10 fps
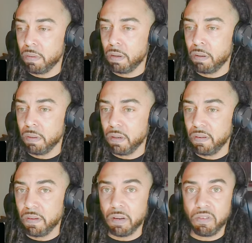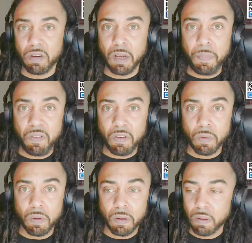Oh, this is actually an
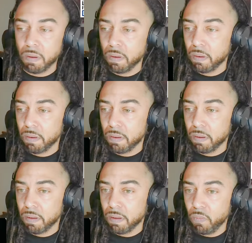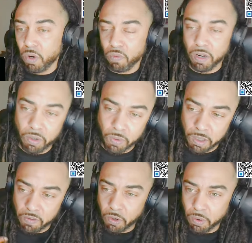episode. What, REN doing
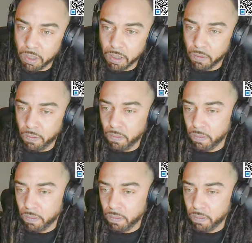his own little